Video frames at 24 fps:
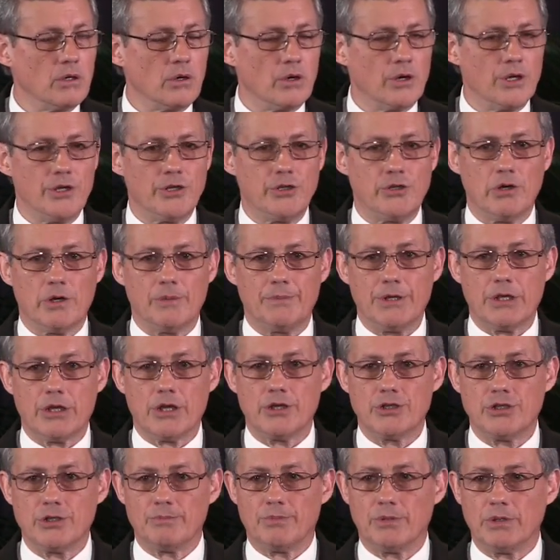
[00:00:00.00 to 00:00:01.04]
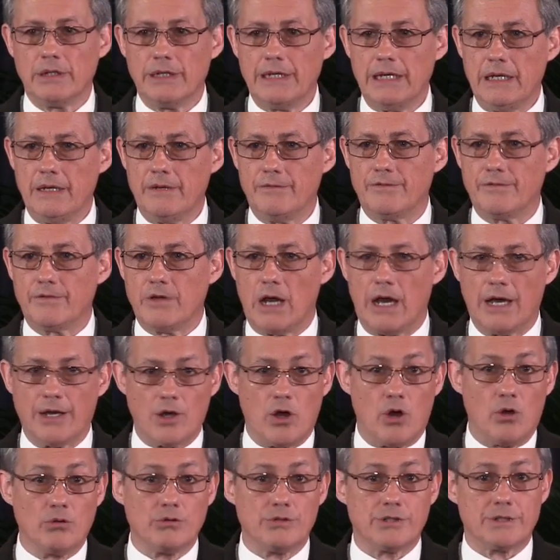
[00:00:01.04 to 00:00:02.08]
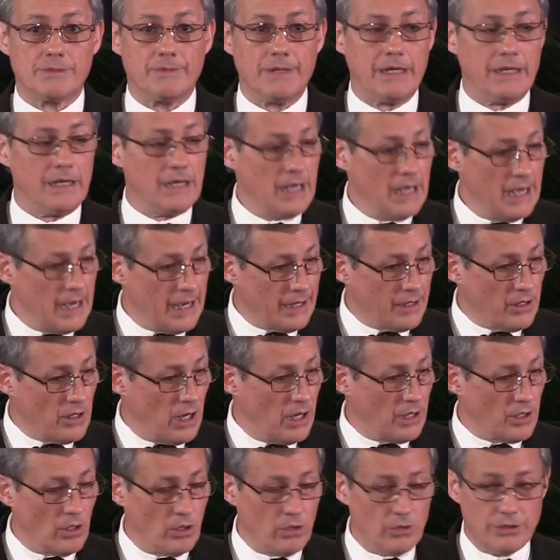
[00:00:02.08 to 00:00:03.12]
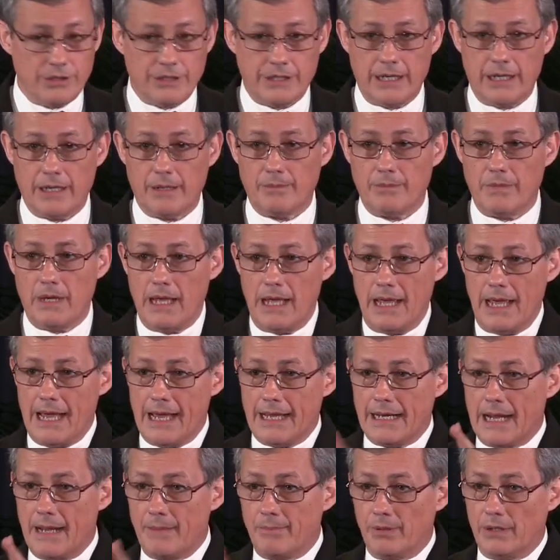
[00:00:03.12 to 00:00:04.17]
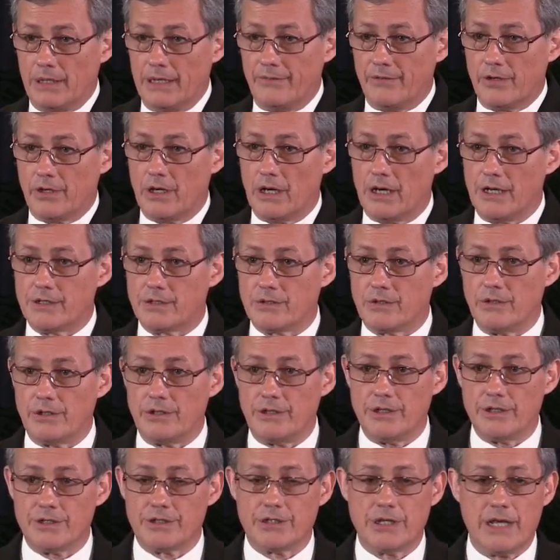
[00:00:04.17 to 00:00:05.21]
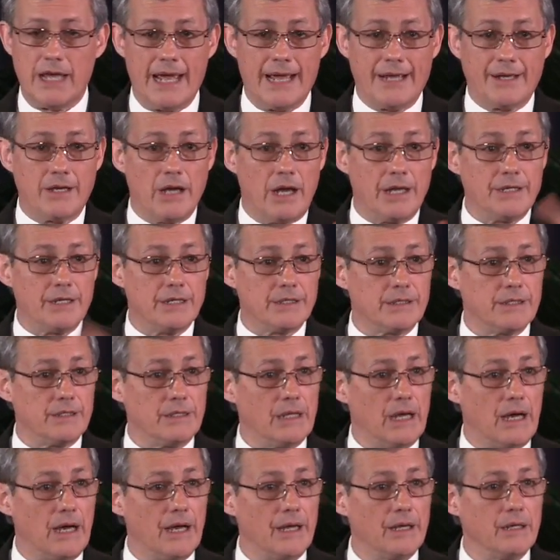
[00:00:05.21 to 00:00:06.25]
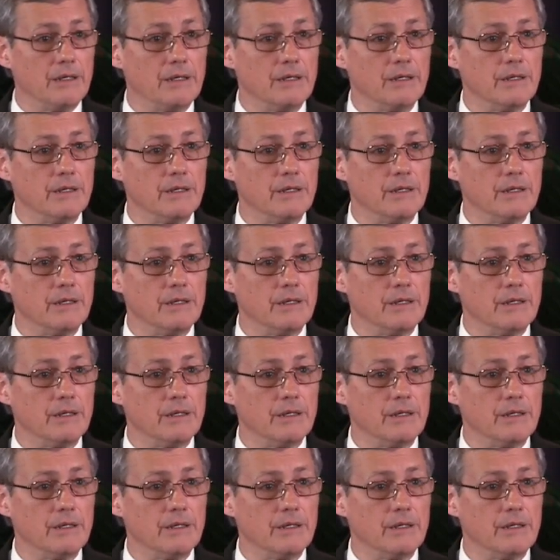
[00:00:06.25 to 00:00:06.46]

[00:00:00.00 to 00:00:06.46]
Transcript: Or you do it because you believe God owns me and God owns him and I believe in God's goodness. And God doesn't lie.